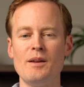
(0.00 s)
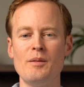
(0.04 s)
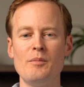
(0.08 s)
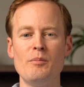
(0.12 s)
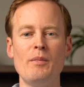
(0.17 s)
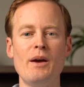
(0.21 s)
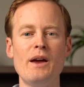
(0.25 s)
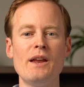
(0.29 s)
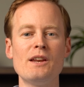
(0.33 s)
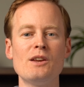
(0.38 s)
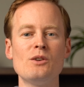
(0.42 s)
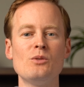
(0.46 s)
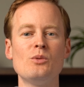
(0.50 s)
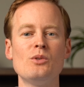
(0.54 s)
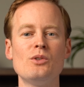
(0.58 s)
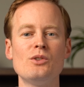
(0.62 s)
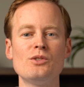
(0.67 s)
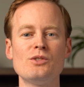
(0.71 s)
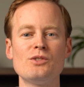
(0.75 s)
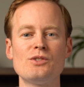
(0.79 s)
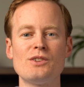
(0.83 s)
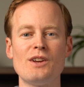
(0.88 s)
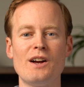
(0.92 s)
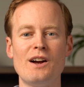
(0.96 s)

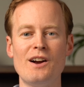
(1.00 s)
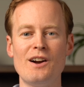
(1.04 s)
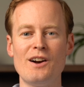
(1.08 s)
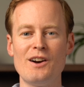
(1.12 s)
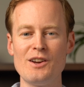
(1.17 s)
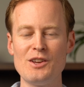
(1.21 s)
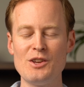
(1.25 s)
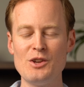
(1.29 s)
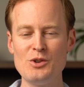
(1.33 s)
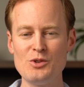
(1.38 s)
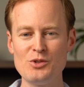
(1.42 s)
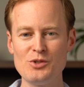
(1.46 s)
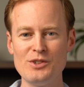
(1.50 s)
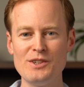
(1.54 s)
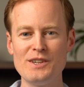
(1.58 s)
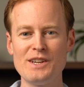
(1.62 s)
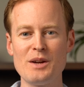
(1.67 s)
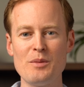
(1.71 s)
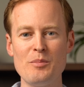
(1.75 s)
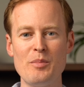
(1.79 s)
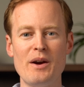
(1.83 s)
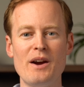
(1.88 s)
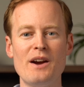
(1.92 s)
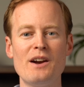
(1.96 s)
Manuals are usually
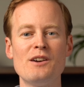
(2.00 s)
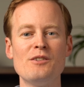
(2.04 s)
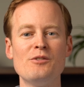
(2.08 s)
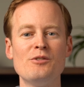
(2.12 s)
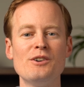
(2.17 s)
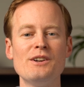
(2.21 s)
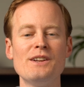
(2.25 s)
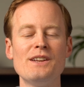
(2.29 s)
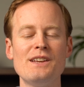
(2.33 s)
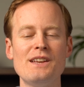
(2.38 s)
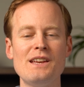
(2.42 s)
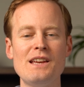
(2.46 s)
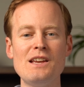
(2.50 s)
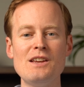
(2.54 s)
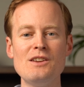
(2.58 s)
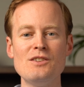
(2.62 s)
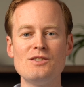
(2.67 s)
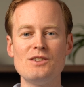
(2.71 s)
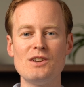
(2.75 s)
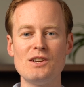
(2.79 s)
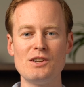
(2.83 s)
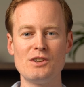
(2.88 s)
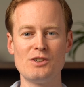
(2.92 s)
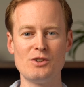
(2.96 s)
comparatively
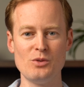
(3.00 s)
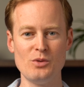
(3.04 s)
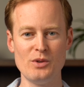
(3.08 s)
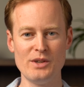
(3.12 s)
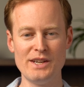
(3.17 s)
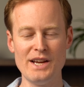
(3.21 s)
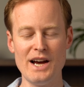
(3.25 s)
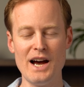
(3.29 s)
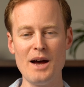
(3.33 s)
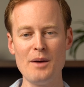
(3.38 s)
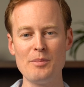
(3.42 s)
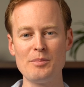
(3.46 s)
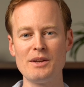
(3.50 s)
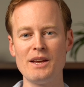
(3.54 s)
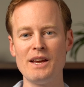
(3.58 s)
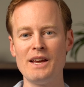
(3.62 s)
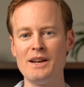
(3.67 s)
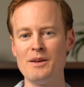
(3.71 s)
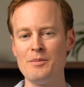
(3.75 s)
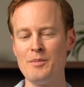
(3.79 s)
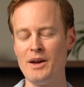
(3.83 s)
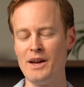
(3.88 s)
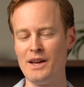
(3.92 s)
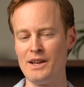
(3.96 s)
easy to adopt and
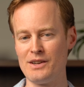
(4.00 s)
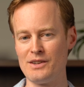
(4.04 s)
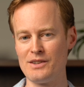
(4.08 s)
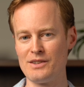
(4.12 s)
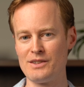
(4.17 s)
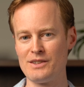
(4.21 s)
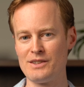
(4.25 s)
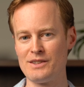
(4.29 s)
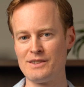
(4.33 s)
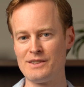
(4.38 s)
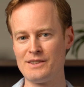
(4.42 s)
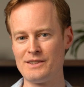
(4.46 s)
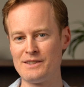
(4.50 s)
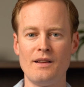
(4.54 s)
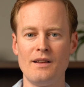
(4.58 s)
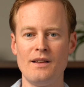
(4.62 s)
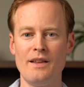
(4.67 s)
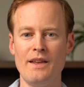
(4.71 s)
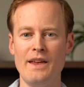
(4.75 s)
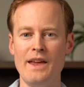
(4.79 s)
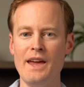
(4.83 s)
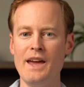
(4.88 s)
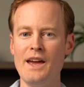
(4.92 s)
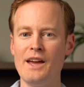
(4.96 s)
amend,
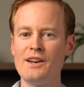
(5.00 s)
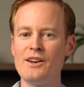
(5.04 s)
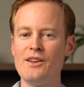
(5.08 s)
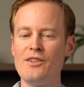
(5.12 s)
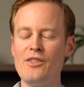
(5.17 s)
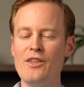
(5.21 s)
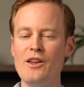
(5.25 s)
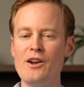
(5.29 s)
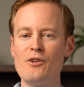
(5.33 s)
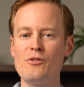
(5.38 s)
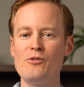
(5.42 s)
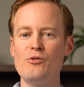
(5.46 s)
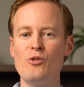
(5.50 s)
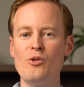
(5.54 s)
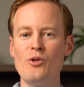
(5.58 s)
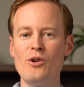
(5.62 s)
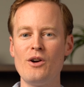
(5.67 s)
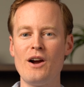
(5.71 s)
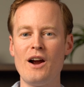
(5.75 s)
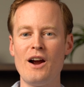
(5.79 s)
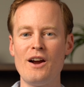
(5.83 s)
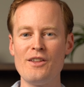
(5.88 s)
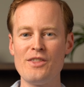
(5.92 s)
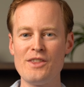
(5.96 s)
and
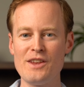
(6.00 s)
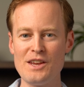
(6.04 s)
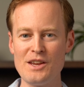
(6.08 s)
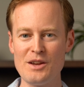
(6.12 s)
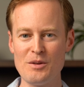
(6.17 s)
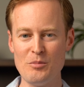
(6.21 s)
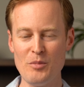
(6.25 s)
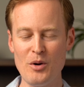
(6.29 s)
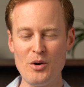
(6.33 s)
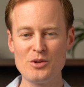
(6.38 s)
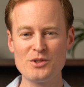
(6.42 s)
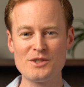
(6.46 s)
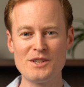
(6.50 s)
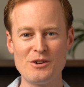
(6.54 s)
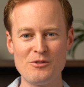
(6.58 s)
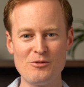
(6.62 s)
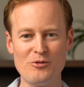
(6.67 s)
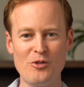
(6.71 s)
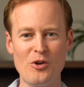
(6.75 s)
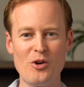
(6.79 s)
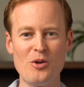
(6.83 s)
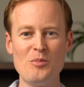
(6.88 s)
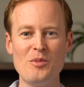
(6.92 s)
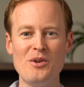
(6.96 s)
therefore are the most
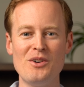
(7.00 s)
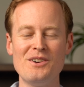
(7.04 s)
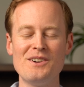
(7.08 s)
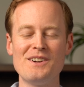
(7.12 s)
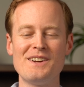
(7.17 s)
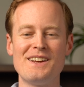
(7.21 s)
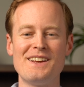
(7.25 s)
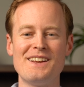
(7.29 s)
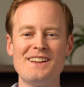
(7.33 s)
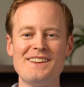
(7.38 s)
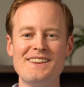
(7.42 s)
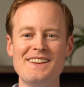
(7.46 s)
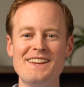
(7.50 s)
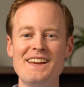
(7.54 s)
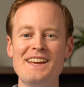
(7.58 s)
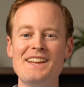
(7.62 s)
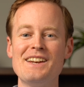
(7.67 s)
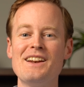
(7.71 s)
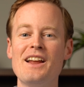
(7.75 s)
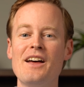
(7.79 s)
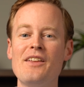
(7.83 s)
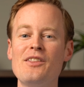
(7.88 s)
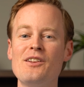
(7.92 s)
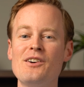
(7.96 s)
informal yet
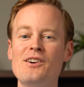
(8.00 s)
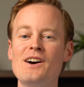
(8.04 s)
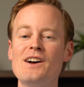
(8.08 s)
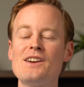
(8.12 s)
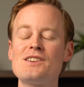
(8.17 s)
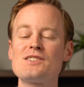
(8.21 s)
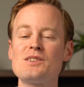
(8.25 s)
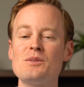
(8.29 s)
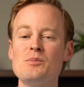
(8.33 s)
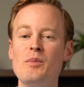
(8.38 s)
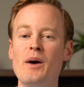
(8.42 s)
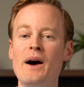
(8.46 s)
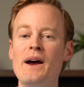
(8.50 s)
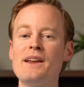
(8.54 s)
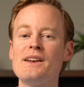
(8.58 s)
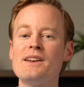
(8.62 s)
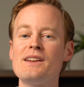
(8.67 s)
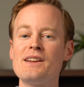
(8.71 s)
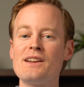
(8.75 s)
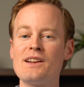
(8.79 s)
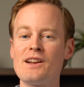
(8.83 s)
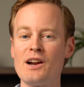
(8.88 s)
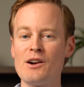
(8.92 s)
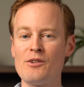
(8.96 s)
nonetheless
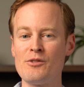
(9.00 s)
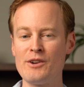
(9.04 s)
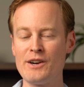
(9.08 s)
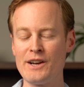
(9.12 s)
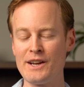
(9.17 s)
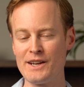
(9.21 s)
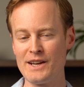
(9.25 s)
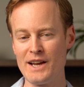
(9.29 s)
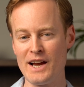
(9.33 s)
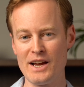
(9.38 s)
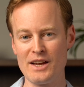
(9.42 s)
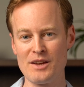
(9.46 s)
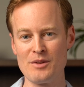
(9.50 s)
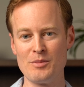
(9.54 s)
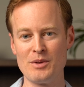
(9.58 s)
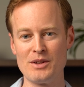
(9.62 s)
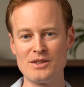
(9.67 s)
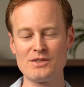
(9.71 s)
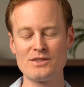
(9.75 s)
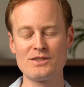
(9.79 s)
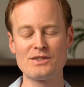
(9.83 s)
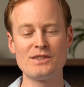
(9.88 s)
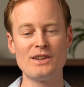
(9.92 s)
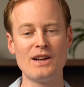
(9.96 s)
binding governing
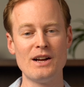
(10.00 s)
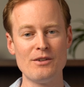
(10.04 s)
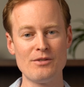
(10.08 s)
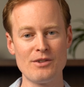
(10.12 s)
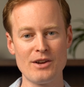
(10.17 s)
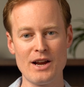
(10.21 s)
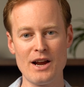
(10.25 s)
documents of a